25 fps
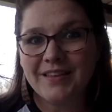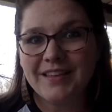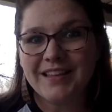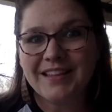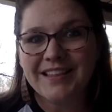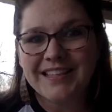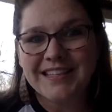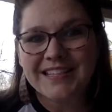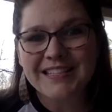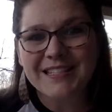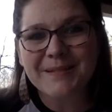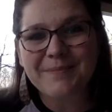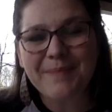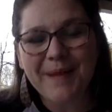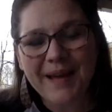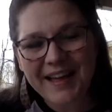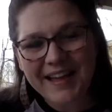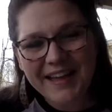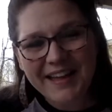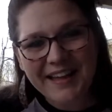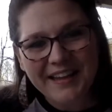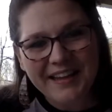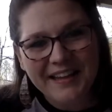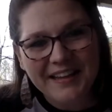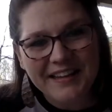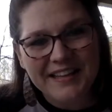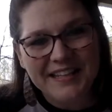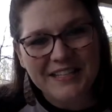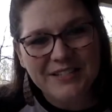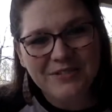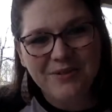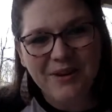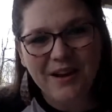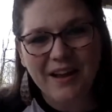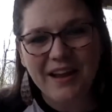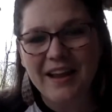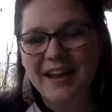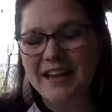The spine. That's
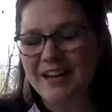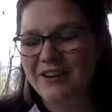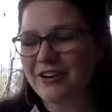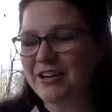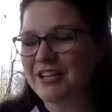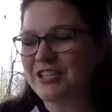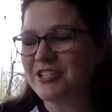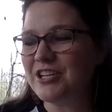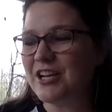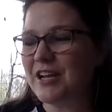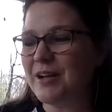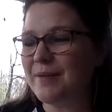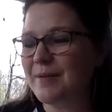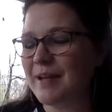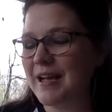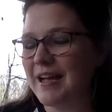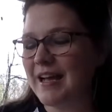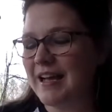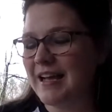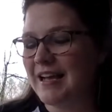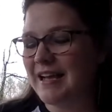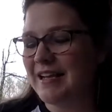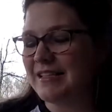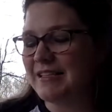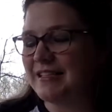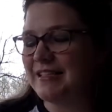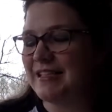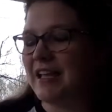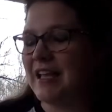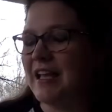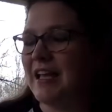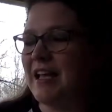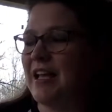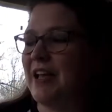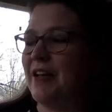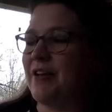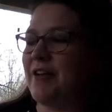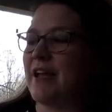right. Great job, guys.
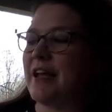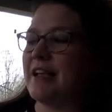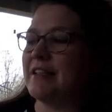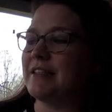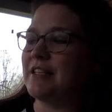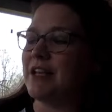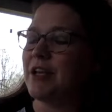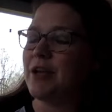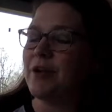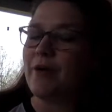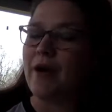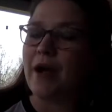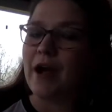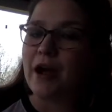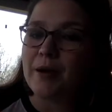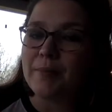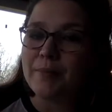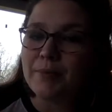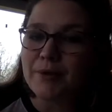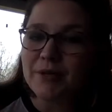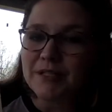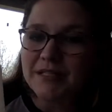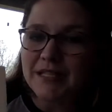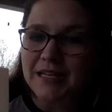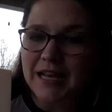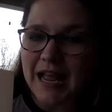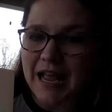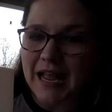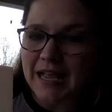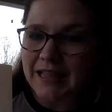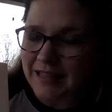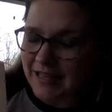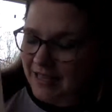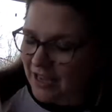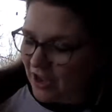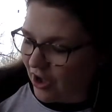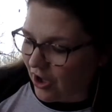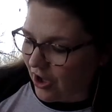Okay, so our book today,
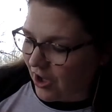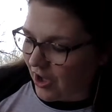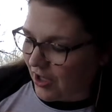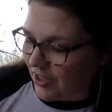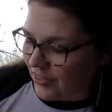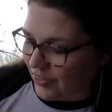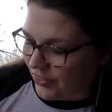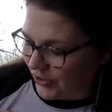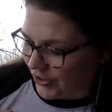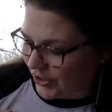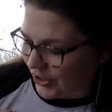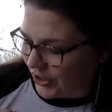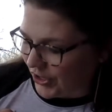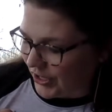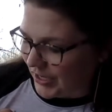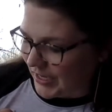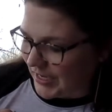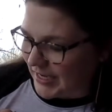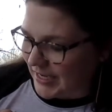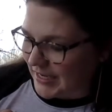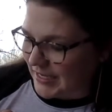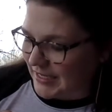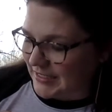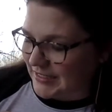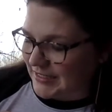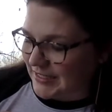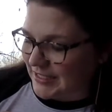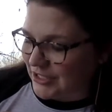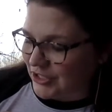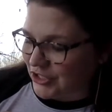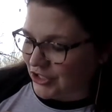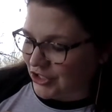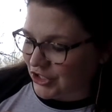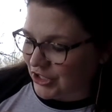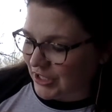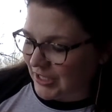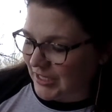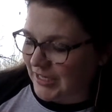the author is
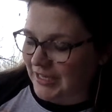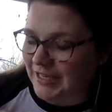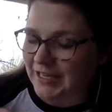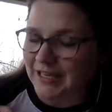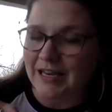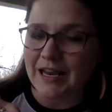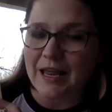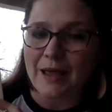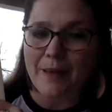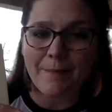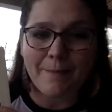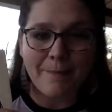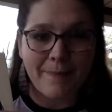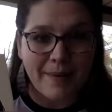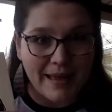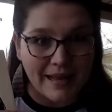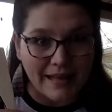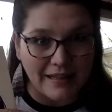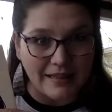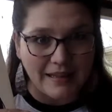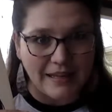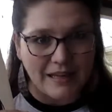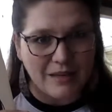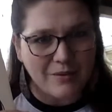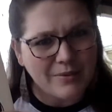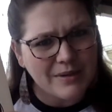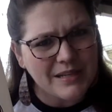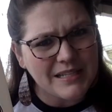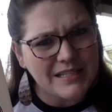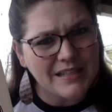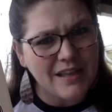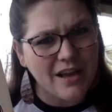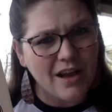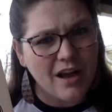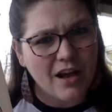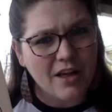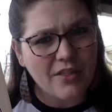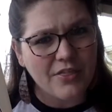Jen Bailey. What does
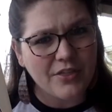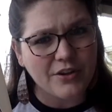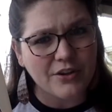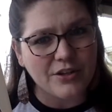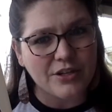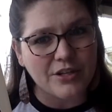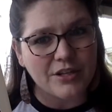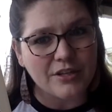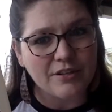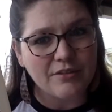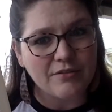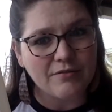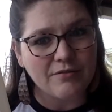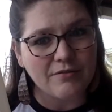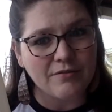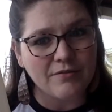the author do?